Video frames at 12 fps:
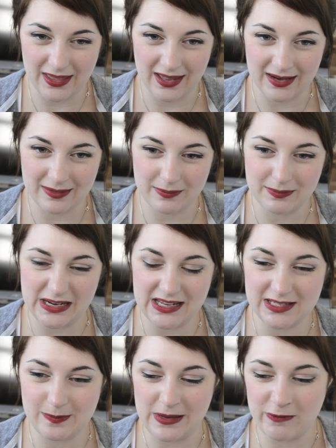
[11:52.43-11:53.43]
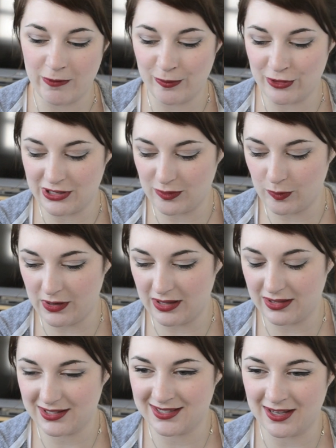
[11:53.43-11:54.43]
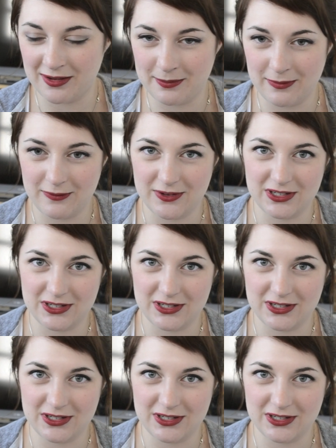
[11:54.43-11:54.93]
then please be rewarded with some